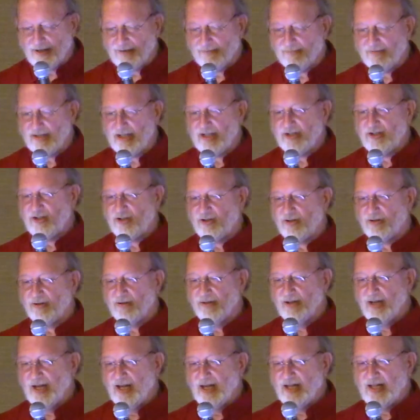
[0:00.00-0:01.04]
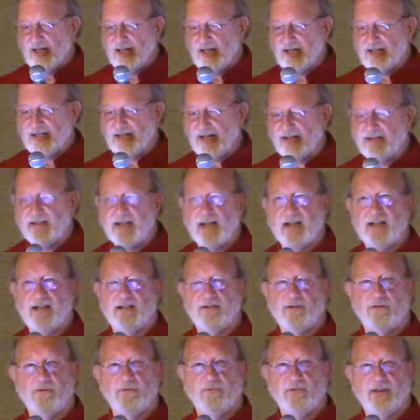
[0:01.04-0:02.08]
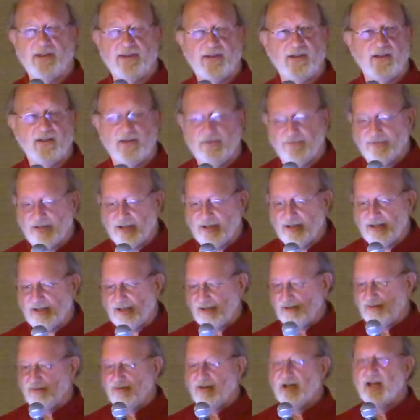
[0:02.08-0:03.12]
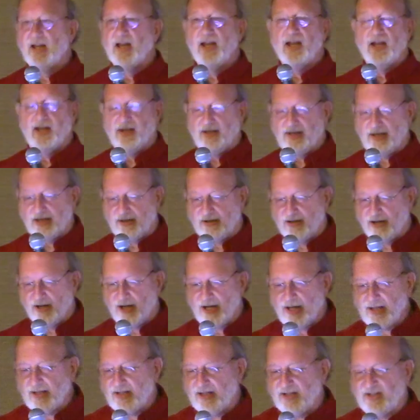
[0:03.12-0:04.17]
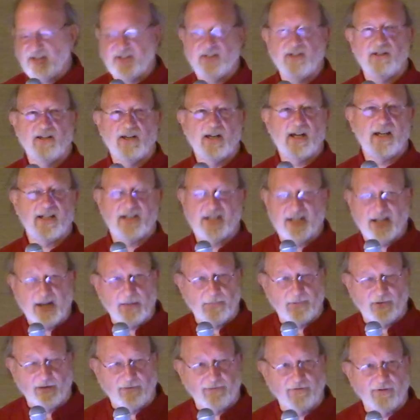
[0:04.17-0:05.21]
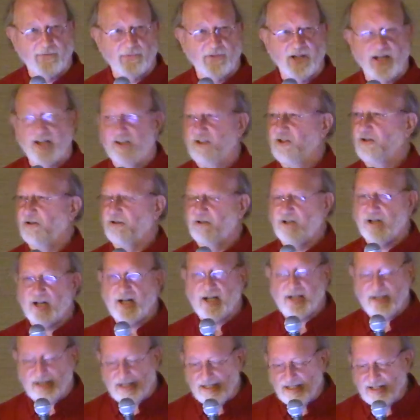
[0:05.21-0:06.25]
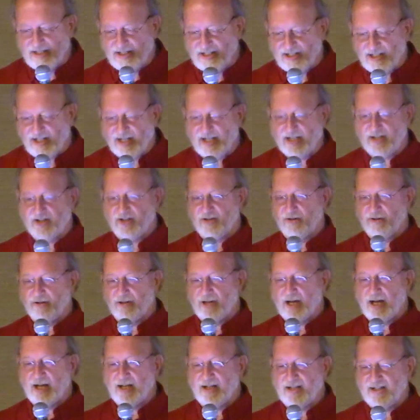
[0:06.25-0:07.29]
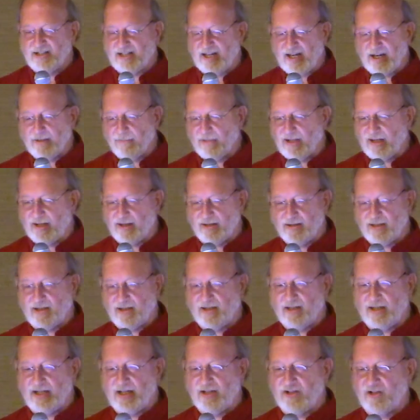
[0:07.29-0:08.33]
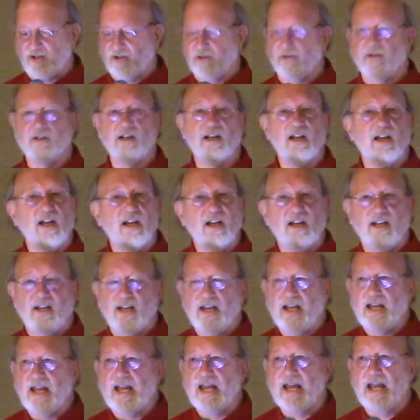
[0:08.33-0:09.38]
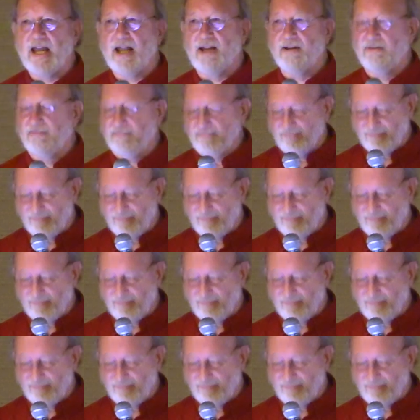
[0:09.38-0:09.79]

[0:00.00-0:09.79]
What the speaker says: of nature, is identical with the divine. That God is not separate from nature. God is nature. God is immanent in nature, and